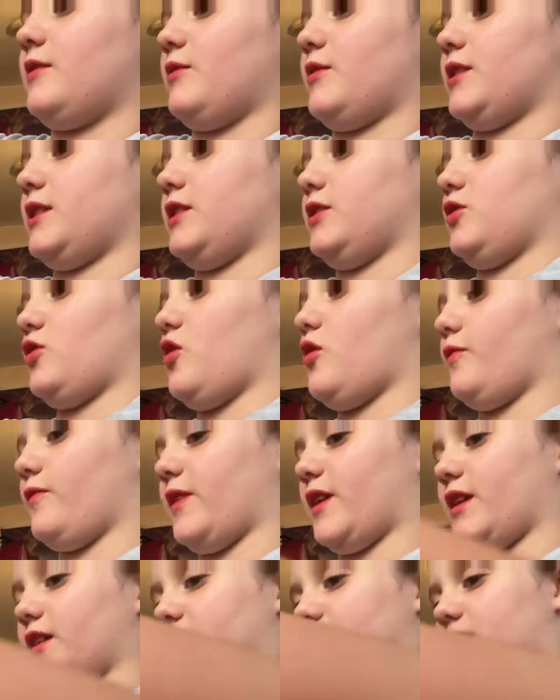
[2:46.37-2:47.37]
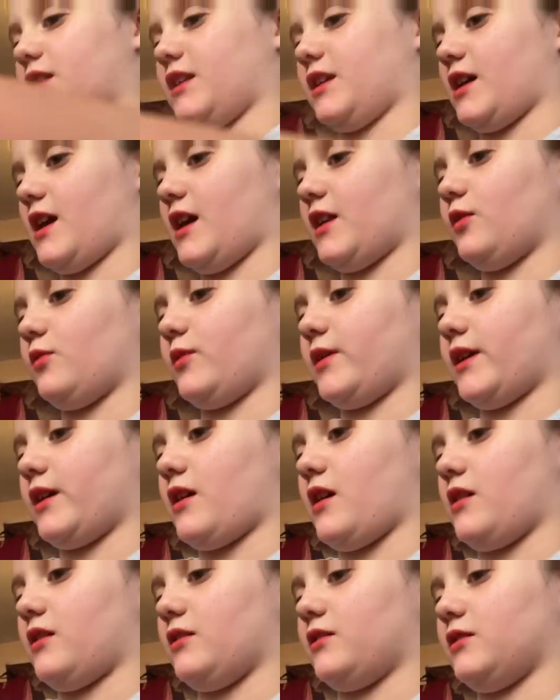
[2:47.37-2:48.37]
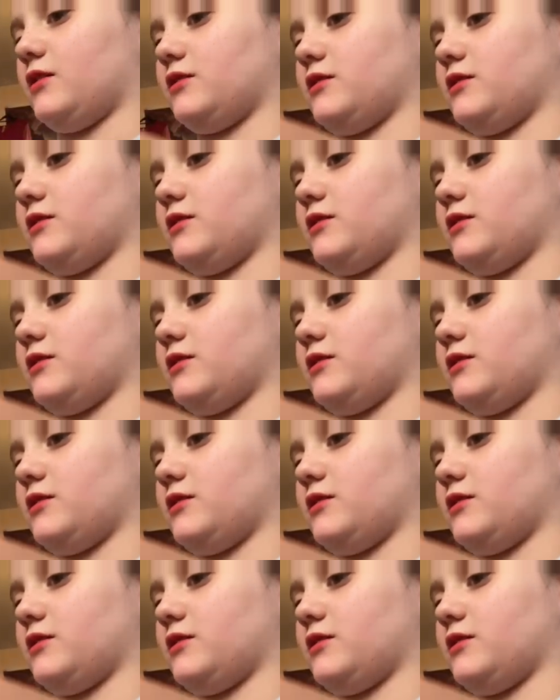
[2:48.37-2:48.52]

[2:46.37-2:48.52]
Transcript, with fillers: This is obviously Halloween colours.